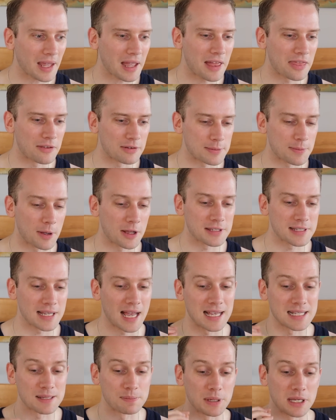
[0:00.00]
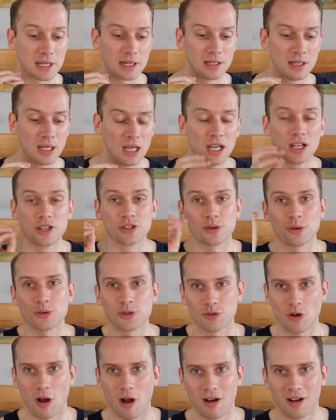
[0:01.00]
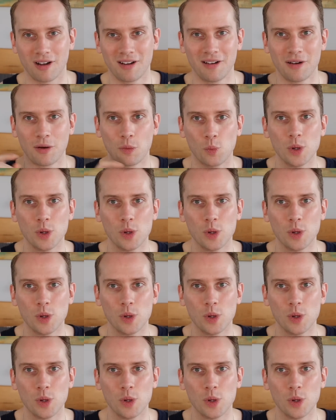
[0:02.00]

And the response has been so strong,